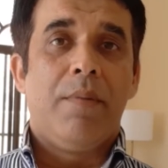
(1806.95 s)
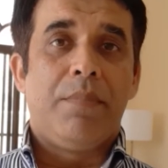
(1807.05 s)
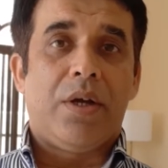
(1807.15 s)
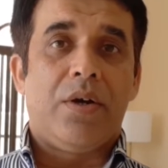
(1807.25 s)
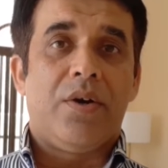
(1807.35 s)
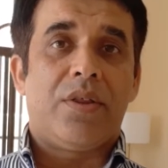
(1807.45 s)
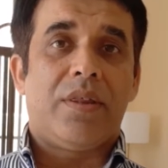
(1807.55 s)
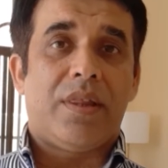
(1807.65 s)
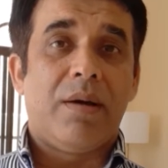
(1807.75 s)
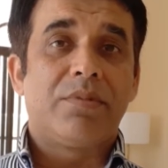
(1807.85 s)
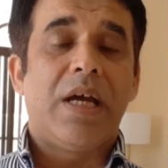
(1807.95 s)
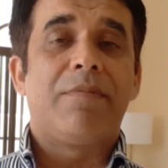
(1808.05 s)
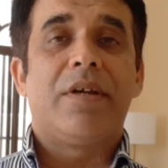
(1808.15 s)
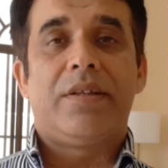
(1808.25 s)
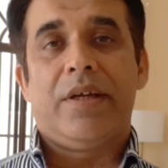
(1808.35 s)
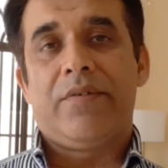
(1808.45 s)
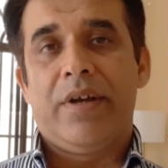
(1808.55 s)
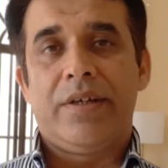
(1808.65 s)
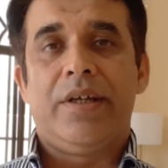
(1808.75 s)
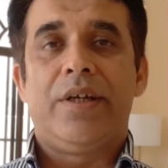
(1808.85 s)
because sometimes I think
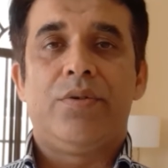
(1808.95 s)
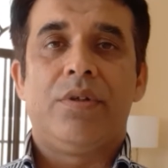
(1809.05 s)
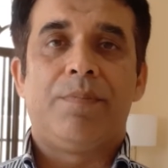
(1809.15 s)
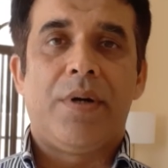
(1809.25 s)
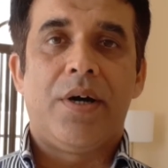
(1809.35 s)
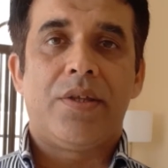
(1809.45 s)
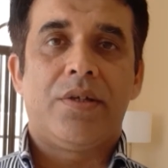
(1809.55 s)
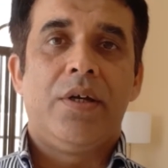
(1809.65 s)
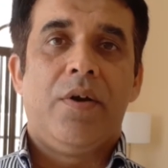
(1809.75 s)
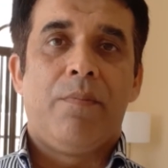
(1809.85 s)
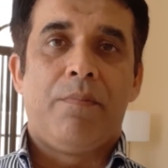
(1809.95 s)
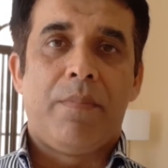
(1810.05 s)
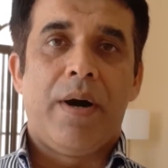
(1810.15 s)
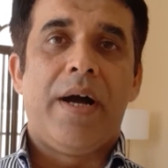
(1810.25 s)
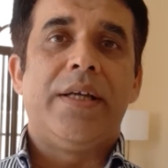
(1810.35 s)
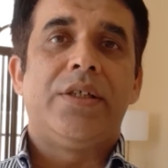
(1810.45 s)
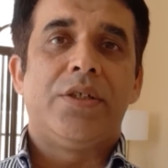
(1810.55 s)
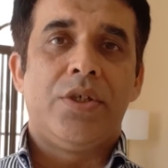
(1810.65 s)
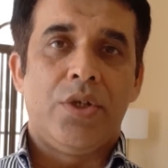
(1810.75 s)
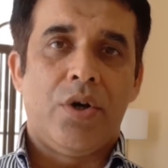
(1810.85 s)
relating it to the past
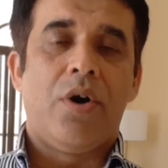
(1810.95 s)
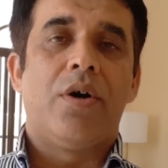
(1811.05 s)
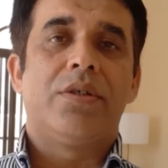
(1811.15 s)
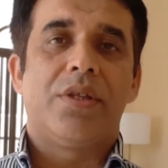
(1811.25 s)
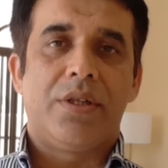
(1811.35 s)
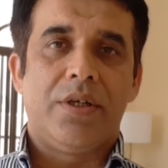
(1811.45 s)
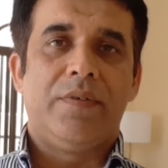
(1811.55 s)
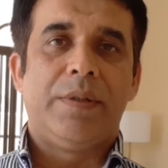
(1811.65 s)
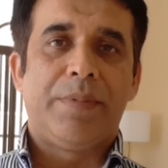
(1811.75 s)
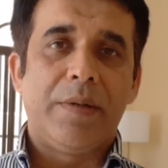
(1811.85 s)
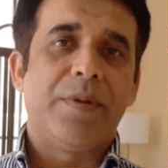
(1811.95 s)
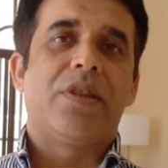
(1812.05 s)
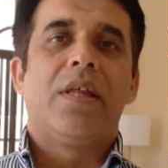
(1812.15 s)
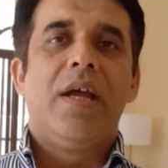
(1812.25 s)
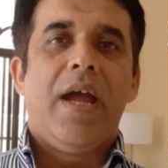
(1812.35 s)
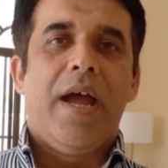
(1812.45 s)
might not serve the purpose.